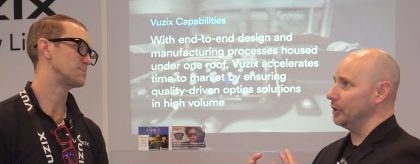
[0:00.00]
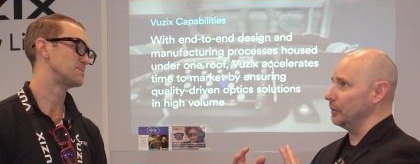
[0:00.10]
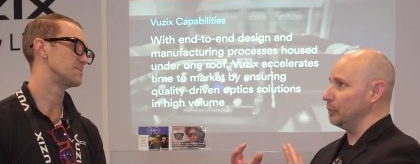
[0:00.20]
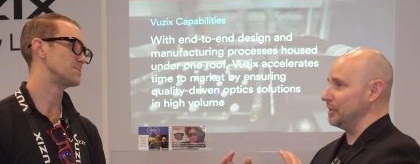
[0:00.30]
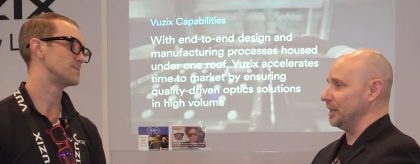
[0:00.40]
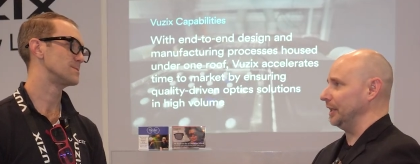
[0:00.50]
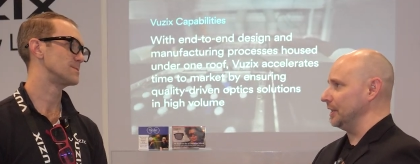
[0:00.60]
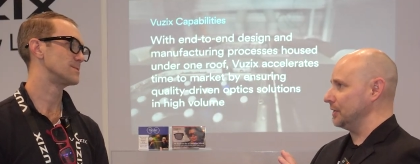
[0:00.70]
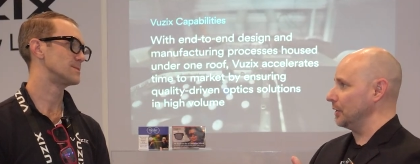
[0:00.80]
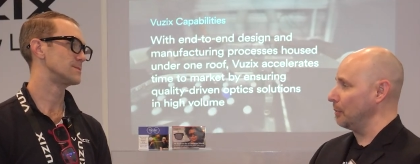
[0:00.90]
Speaker 1: you're presenting
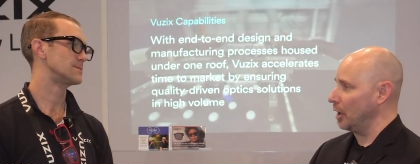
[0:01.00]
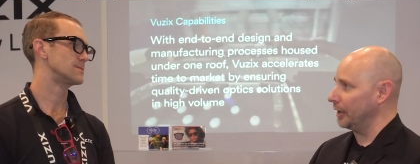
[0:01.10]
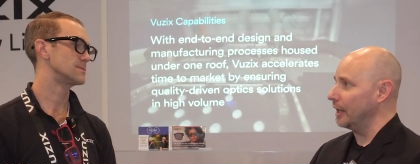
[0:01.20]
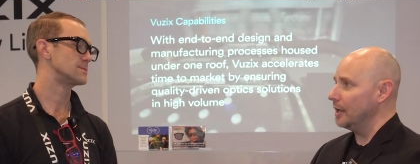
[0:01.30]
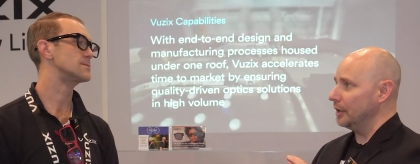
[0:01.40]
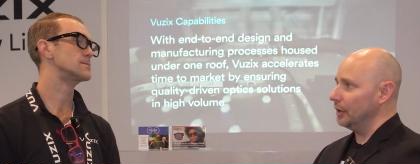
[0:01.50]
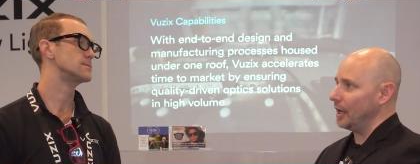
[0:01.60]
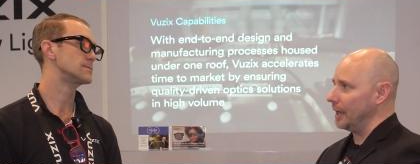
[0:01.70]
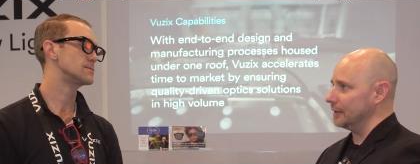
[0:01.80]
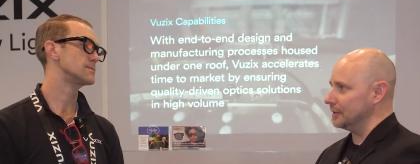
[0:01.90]
this to the market. You're
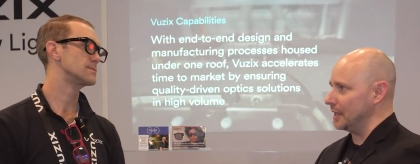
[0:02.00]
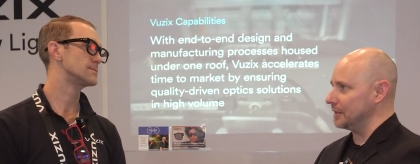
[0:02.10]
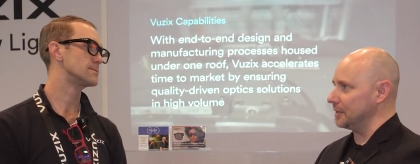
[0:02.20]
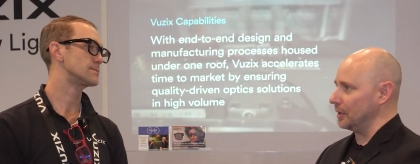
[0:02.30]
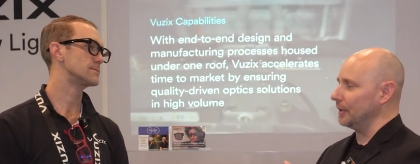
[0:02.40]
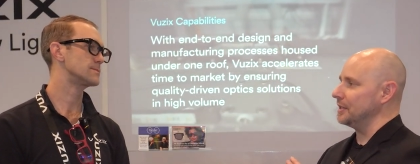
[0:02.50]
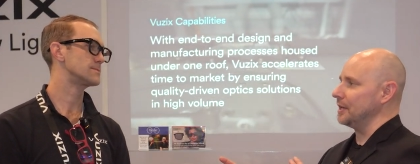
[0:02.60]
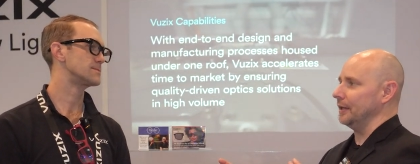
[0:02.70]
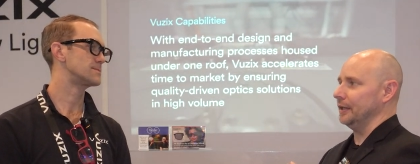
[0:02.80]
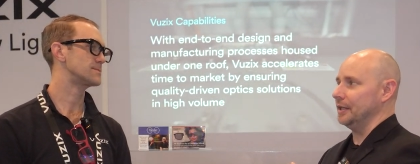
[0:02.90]
not necessarily
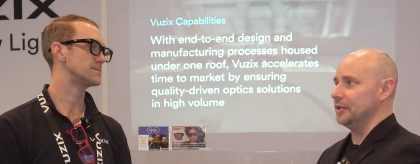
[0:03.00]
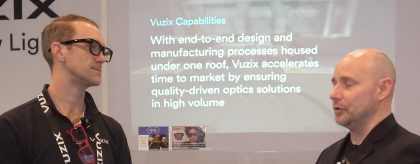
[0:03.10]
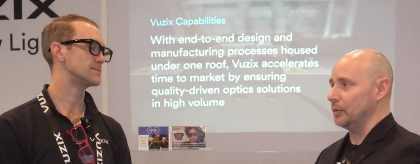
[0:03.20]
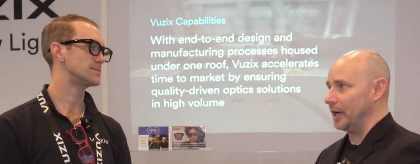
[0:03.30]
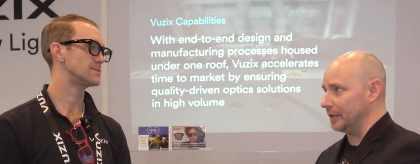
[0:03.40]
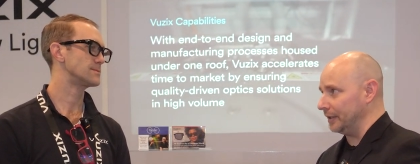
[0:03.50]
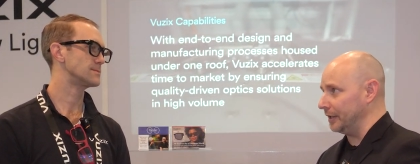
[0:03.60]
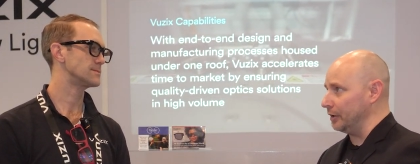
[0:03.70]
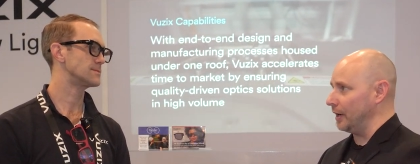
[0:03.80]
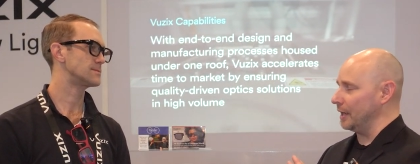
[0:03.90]
selling these directly.
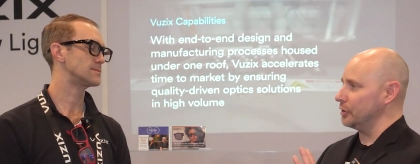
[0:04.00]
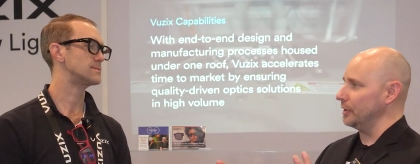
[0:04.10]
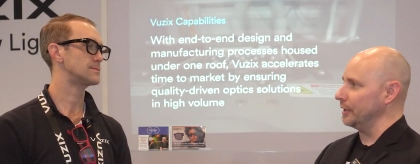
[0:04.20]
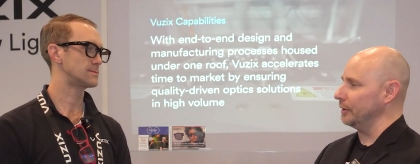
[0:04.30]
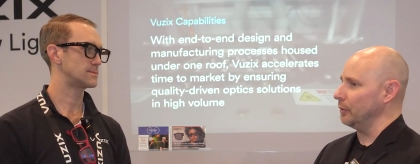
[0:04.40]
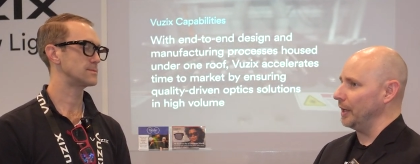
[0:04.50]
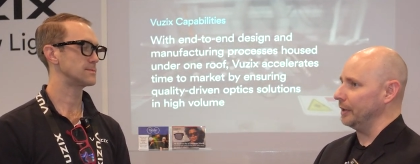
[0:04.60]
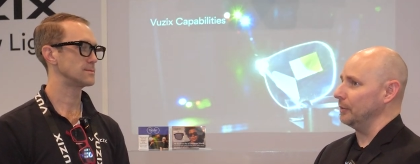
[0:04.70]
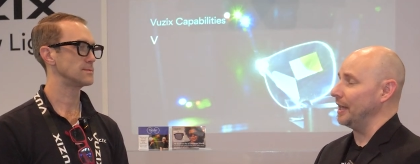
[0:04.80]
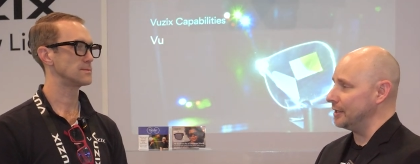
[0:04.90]
You're actually
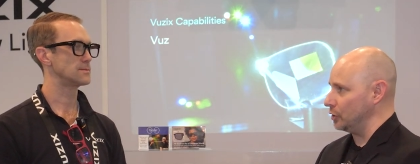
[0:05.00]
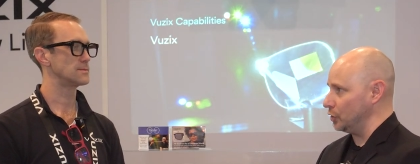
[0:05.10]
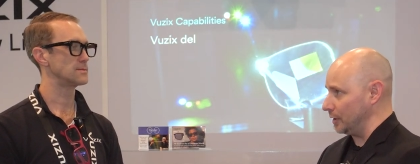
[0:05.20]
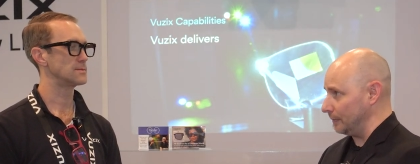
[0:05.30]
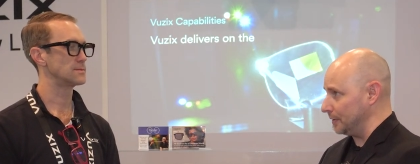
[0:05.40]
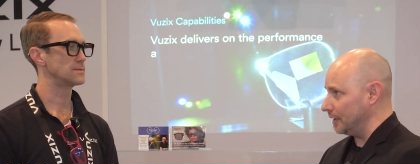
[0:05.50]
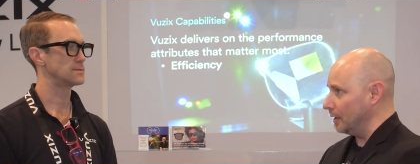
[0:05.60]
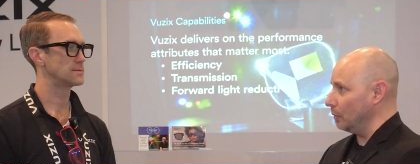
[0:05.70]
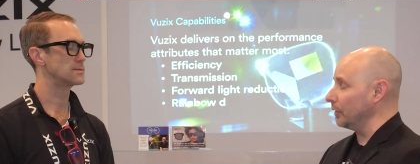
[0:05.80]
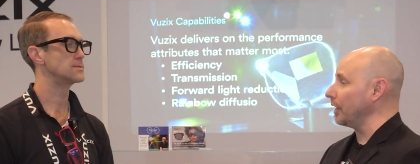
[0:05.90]
creating relationships
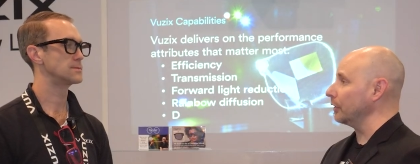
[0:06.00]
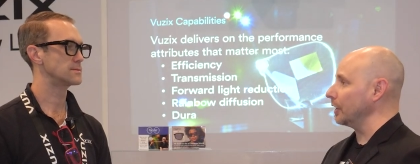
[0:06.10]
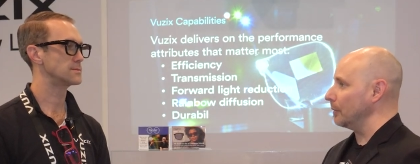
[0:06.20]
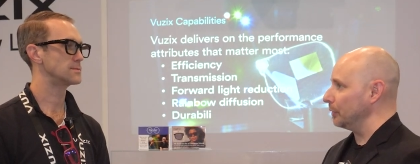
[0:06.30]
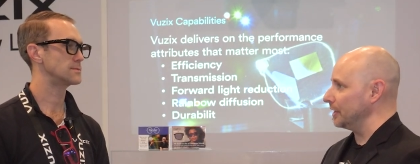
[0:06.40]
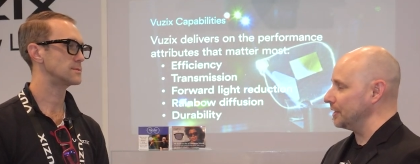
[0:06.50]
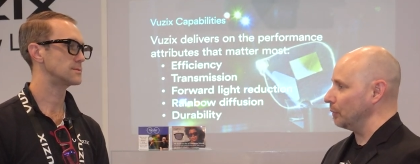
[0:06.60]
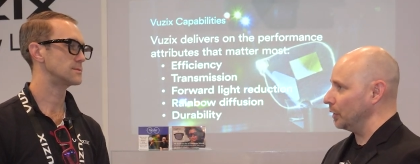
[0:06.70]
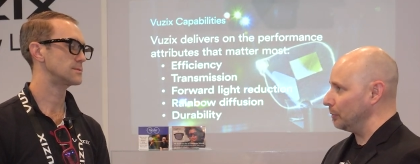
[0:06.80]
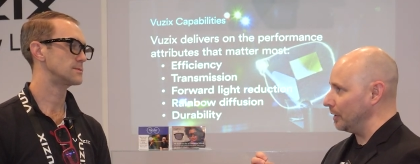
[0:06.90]
with other companies that
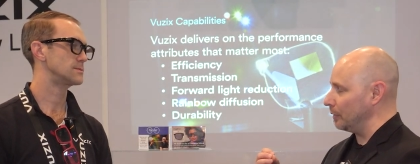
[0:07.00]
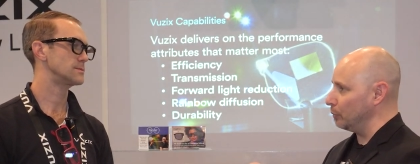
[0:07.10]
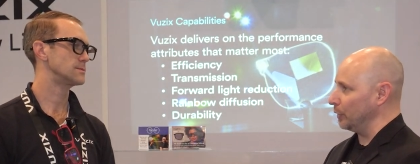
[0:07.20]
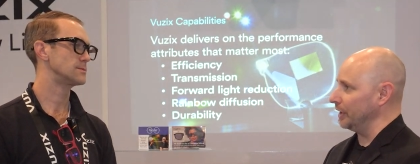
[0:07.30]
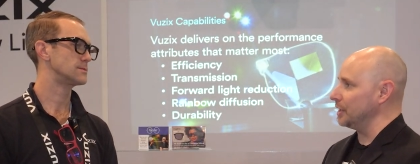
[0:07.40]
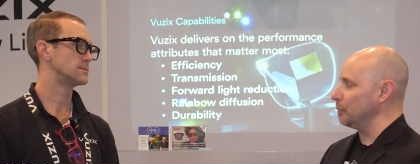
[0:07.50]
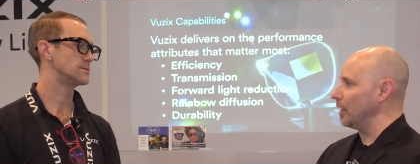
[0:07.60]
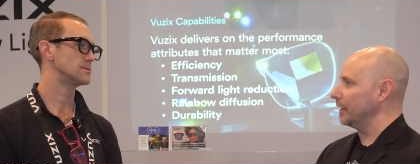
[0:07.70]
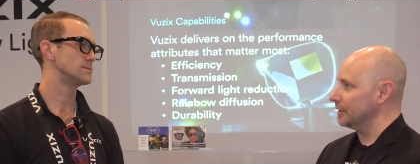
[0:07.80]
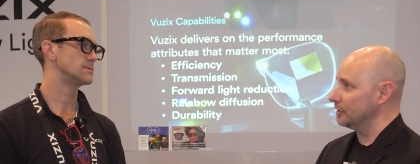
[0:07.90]
want to be able to bring this
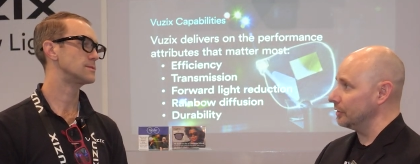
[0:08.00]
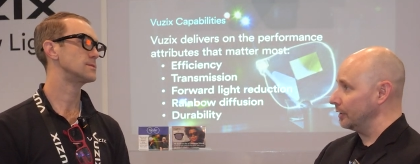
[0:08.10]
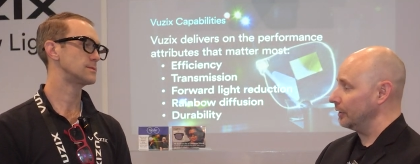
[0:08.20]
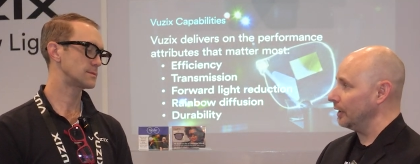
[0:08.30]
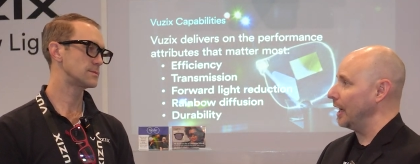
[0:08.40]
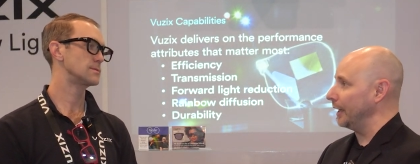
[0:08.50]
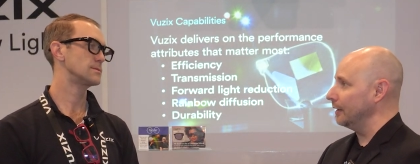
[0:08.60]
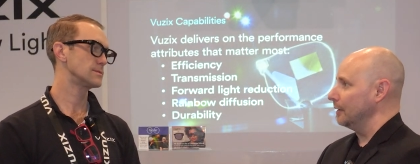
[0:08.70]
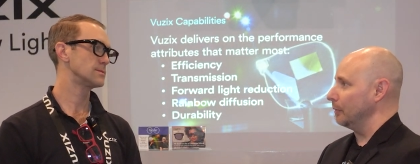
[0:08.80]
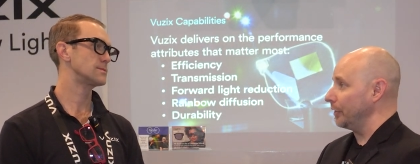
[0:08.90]
product into their line
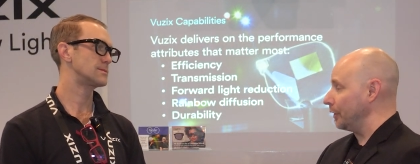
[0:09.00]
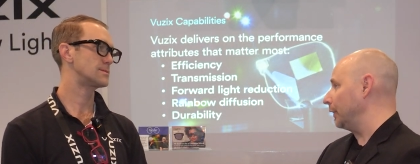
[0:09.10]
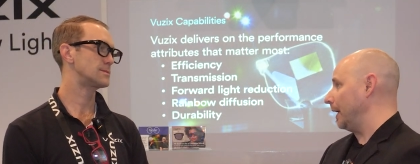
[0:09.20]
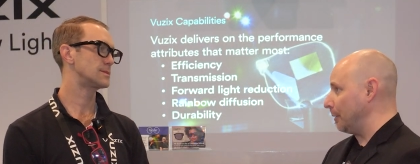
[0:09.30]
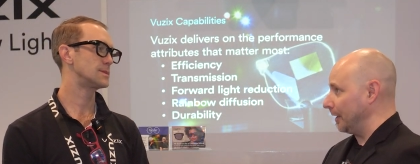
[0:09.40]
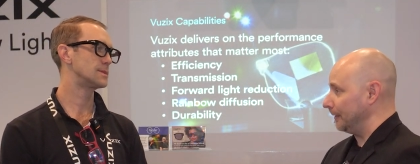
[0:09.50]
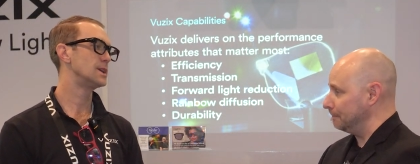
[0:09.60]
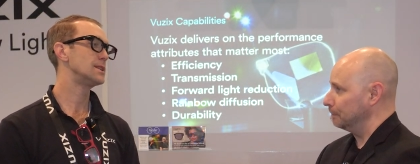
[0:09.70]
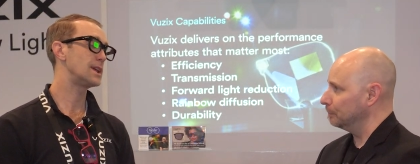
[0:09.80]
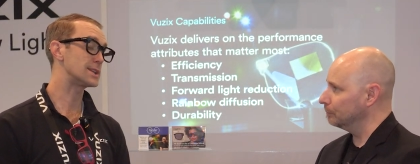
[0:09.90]
with their name on it.
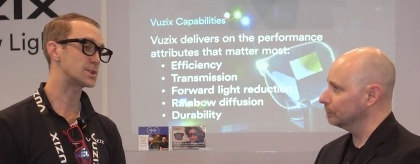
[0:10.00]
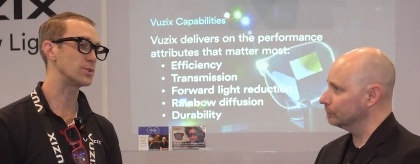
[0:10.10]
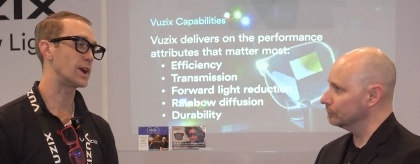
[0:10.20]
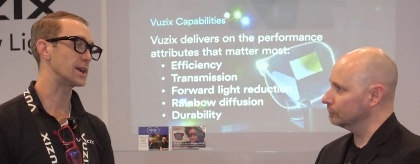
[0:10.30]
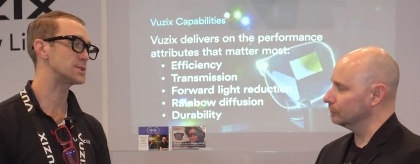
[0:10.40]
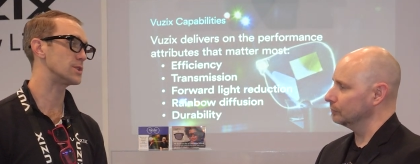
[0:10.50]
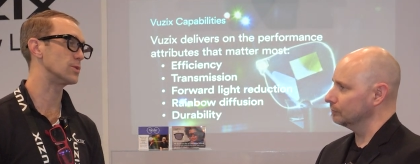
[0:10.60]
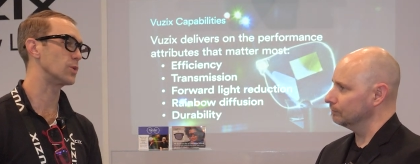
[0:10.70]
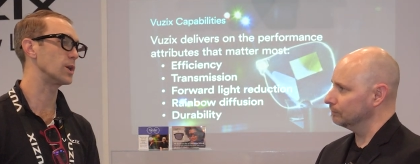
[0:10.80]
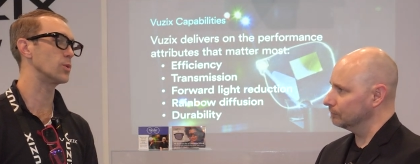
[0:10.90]
That's
Speaker 2: correct. So
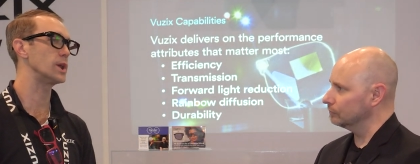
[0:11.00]
where